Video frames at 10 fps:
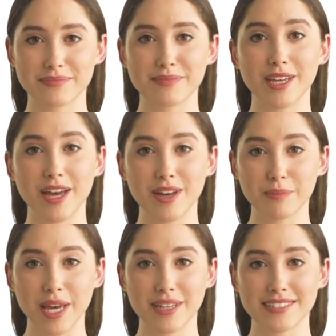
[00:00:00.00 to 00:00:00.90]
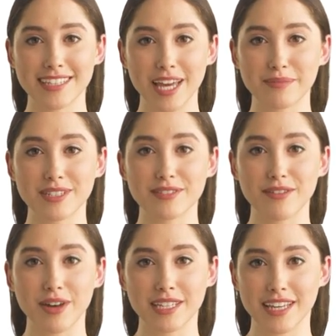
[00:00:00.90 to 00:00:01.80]
We are a well-established
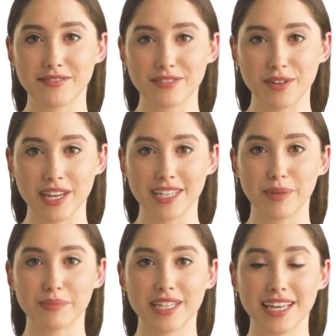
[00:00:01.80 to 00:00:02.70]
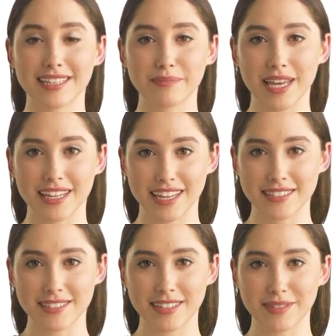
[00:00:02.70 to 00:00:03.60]
forklift truck company in the
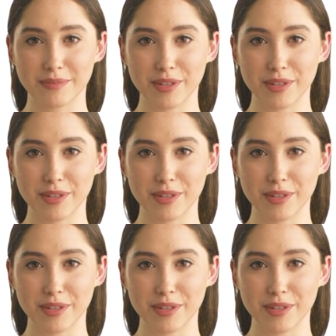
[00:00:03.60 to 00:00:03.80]
Midlands,